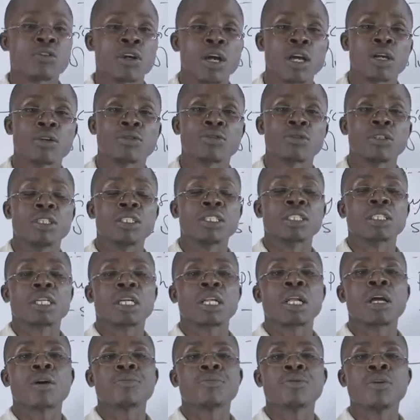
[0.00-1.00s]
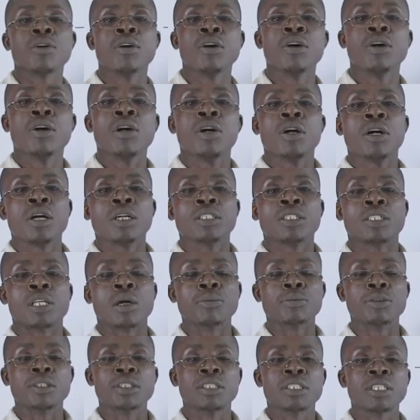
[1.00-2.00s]
trying to describe
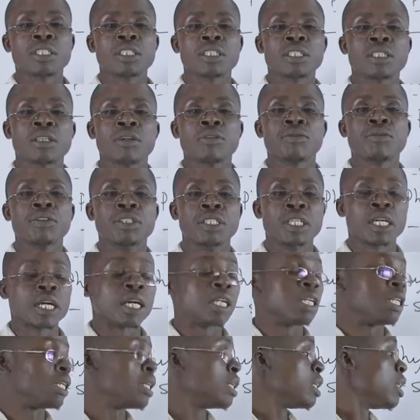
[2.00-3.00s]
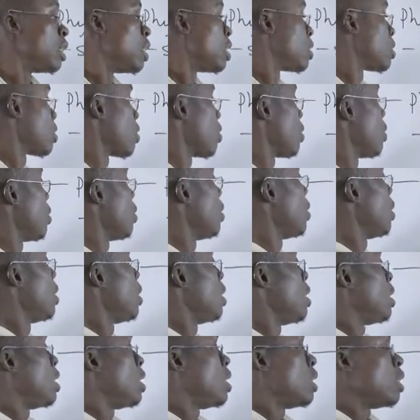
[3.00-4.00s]
substances physically. So
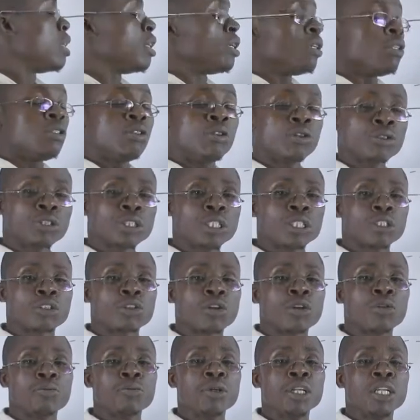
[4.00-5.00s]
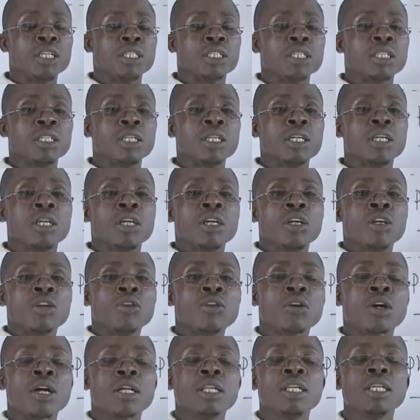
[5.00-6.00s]
using solubility,
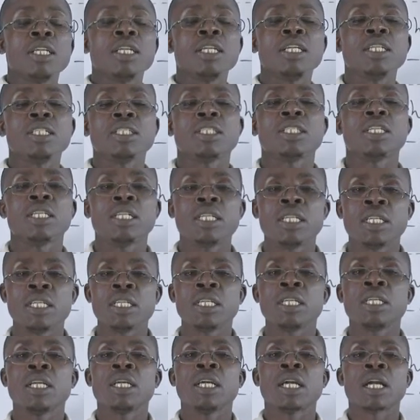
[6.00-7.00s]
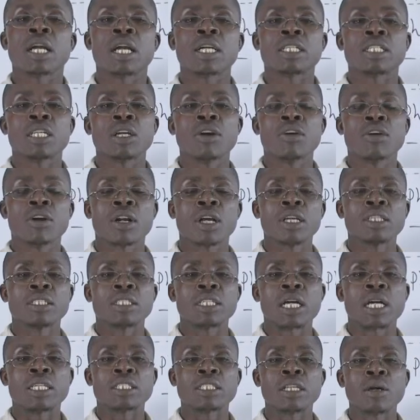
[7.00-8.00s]
you can easily
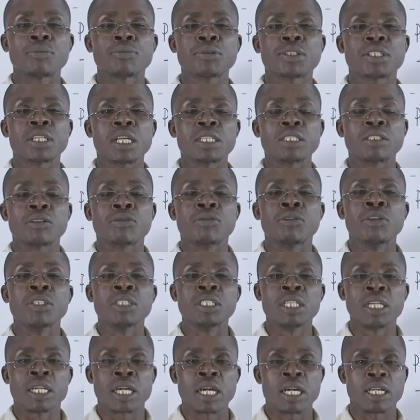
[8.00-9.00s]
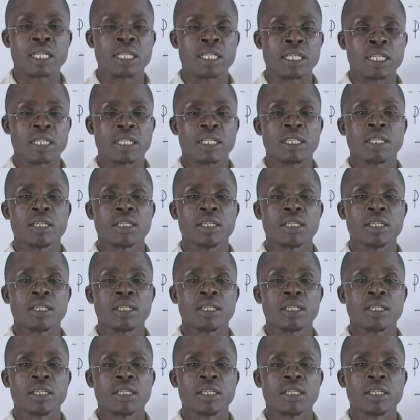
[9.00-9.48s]
categorize a substance physically